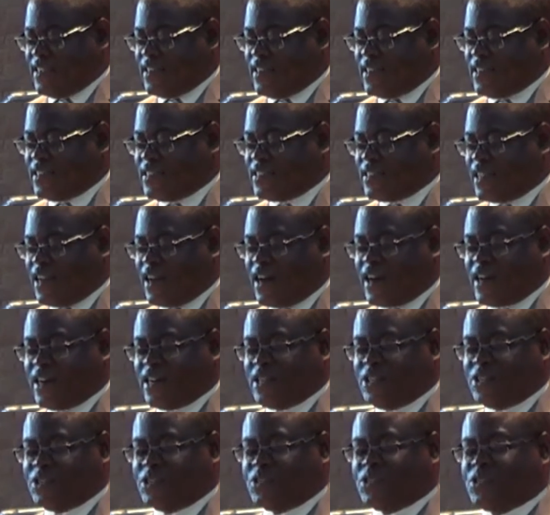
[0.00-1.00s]
his
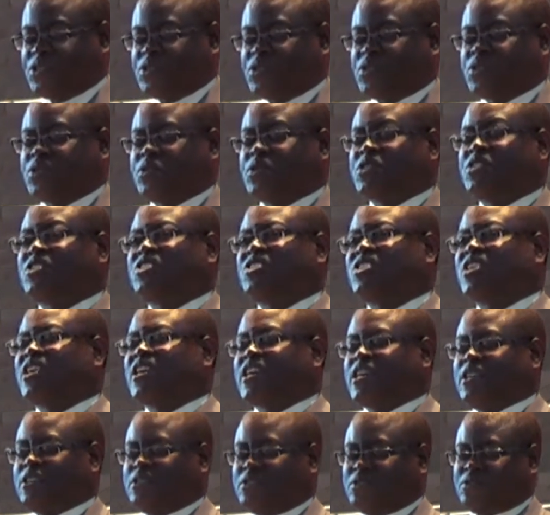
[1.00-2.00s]
eyes caught
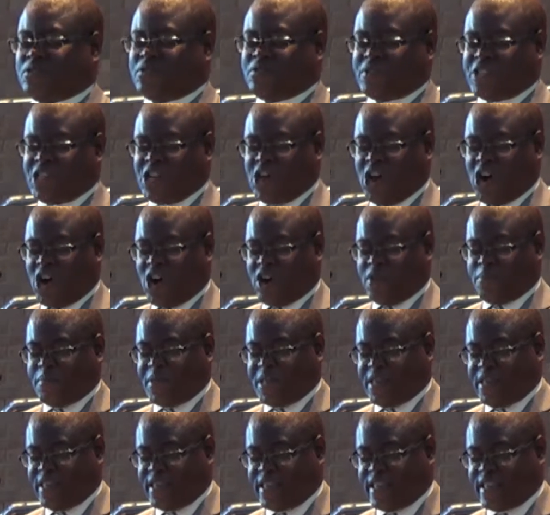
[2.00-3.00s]
sight of an
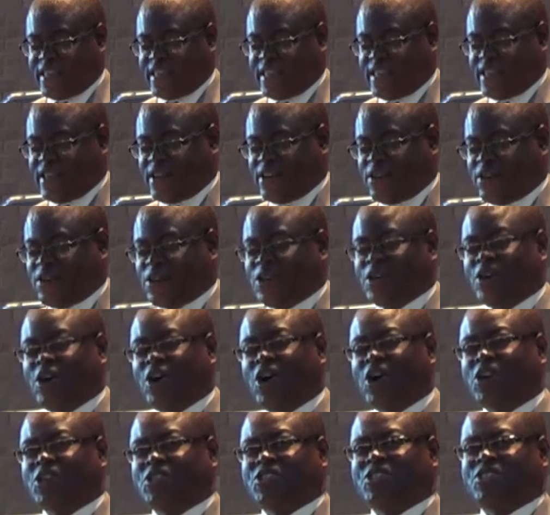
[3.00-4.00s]
army on
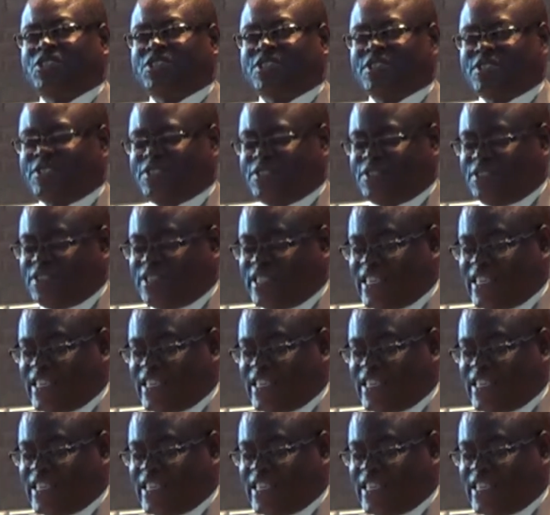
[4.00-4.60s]
horses